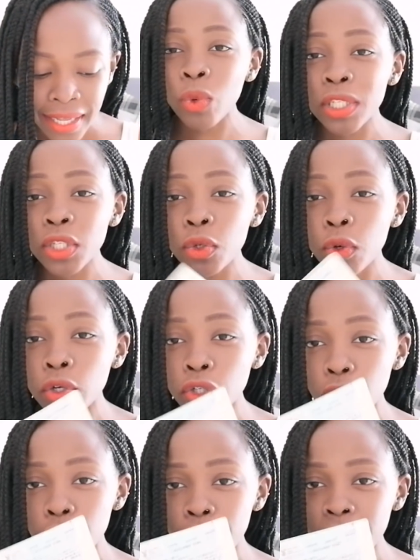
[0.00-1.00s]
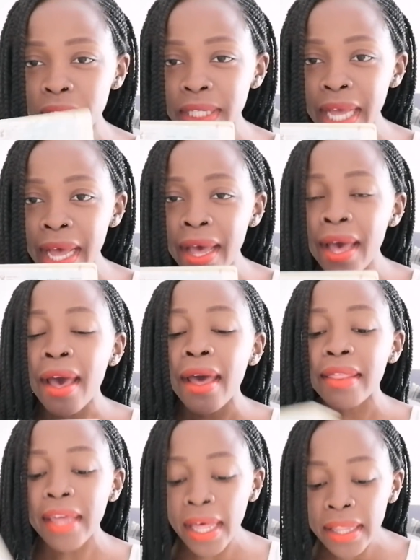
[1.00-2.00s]
Once you got your visa,
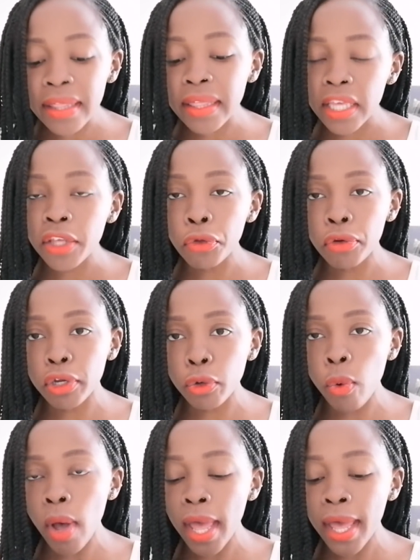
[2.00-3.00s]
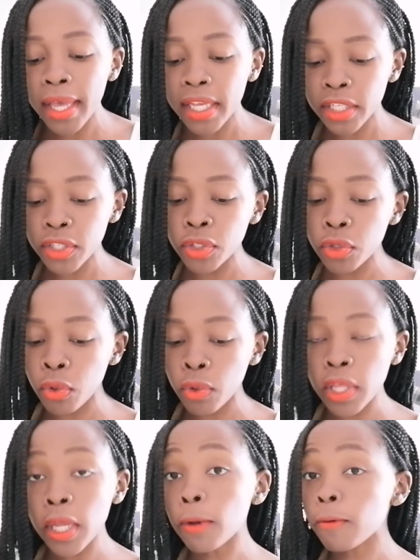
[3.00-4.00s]
the other thing you require is
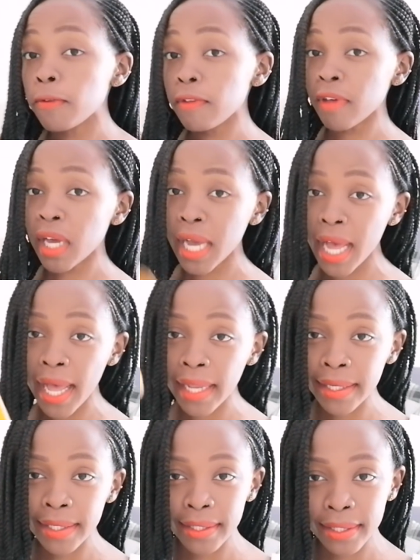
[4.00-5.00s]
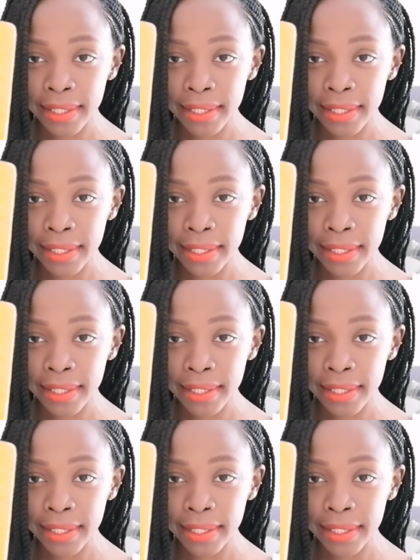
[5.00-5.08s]
your yellow fever card.